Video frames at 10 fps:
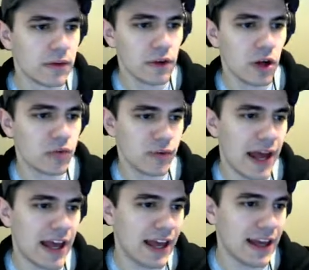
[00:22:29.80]
All
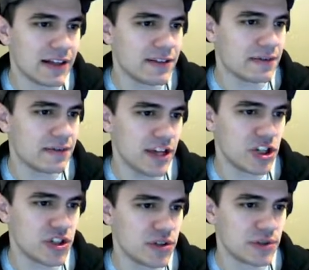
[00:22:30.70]
right.
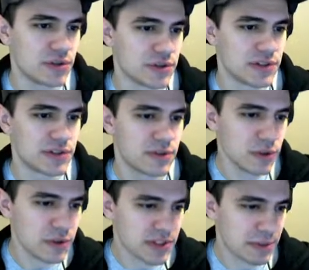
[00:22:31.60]
Issues.
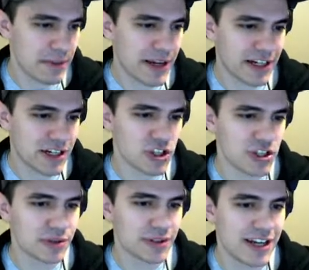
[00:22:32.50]
Ooh, somebody made an
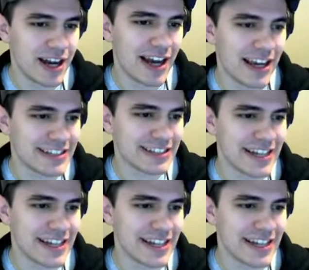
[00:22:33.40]
issue. Nice.